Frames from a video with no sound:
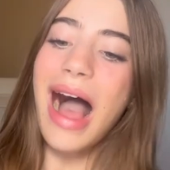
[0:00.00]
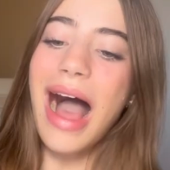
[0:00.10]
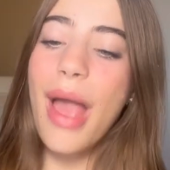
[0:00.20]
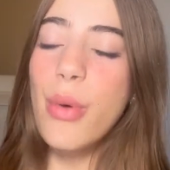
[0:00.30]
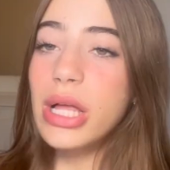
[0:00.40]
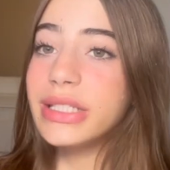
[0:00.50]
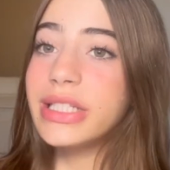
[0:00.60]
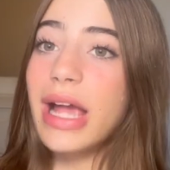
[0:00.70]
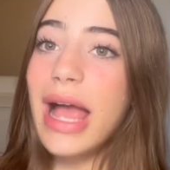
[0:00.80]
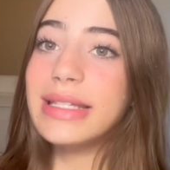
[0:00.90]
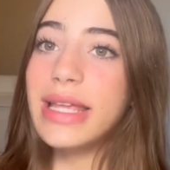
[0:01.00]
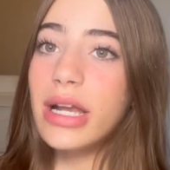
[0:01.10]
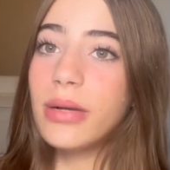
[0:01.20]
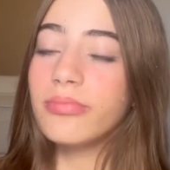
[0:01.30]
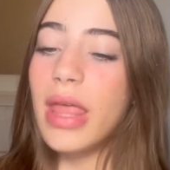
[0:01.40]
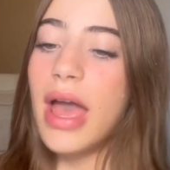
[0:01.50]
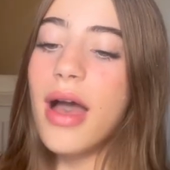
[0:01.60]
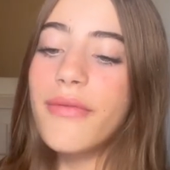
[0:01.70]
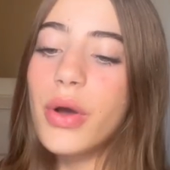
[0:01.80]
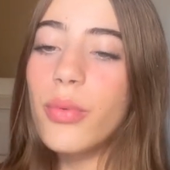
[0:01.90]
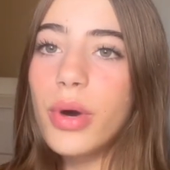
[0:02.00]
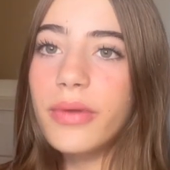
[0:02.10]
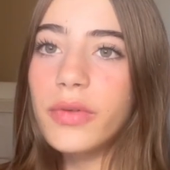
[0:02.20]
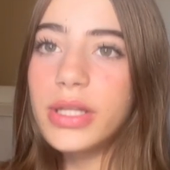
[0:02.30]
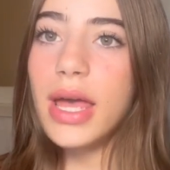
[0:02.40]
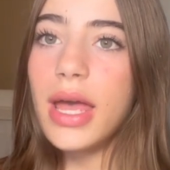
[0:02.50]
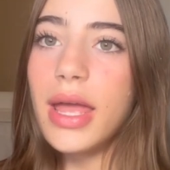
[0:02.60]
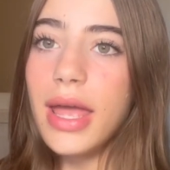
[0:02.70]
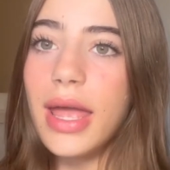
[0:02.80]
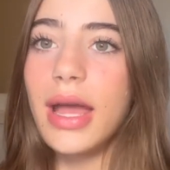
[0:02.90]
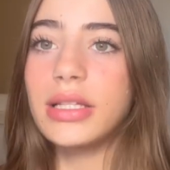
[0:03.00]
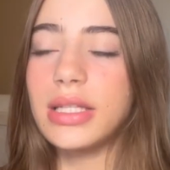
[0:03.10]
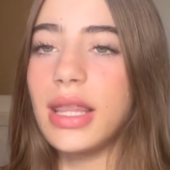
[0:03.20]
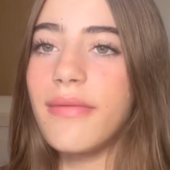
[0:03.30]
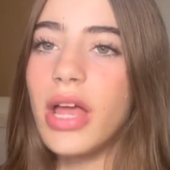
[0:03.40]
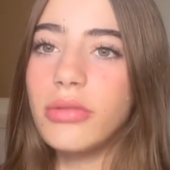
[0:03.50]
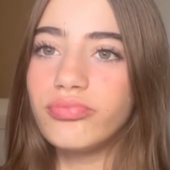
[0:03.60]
I will see you guys later. Have a wonderful day and love y'all.